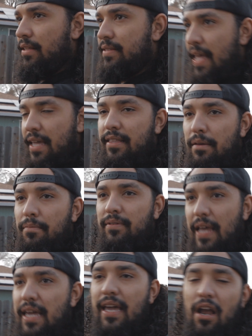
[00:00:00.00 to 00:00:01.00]

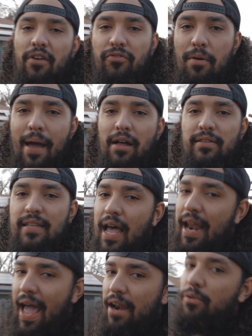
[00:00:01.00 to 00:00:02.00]
take care of them
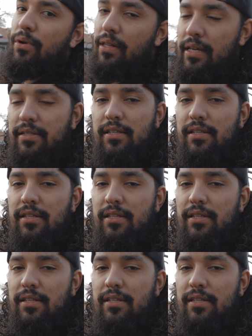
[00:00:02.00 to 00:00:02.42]
outside adequately.